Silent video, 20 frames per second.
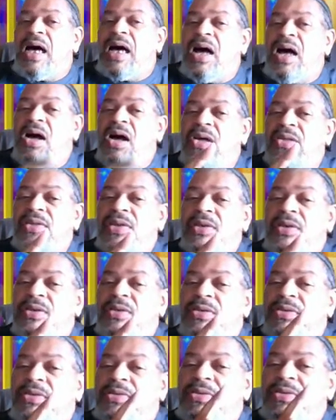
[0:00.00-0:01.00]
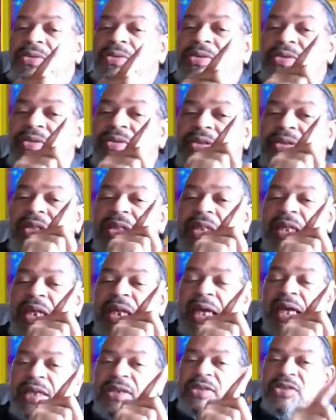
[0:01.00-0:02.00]
all those
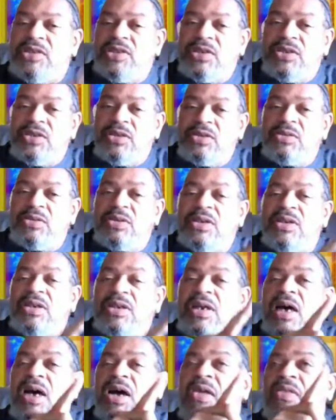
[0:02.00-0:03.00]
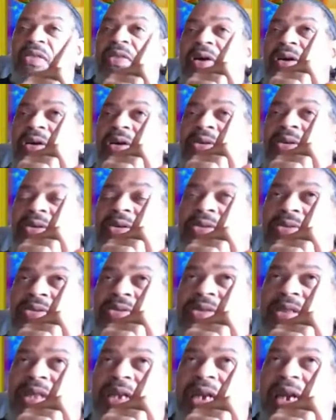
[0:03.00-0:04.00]
that had children, all
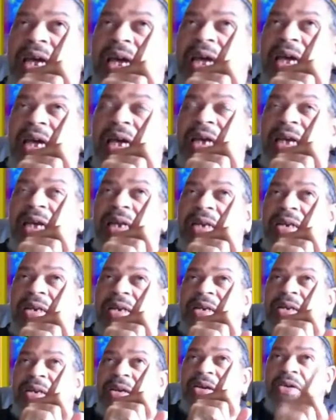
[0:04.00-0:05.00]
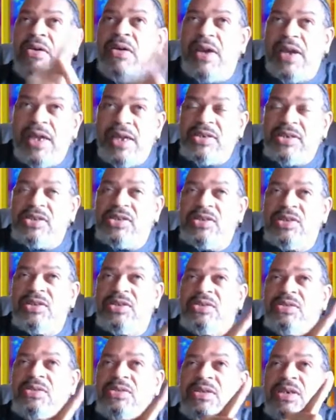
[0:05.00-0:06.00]
those that had
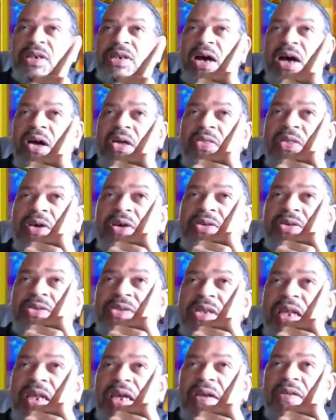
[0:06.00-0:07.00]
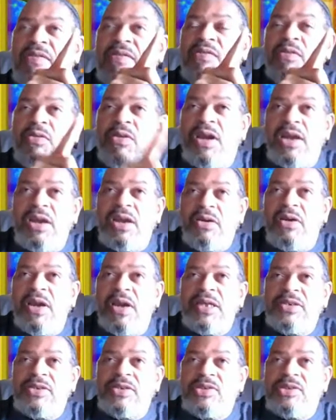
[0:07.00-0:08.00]
grandchildren, all those that have great
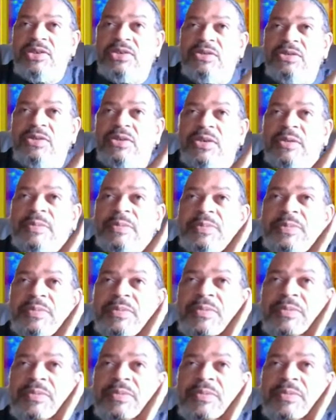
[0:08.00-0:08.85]
grandchildren,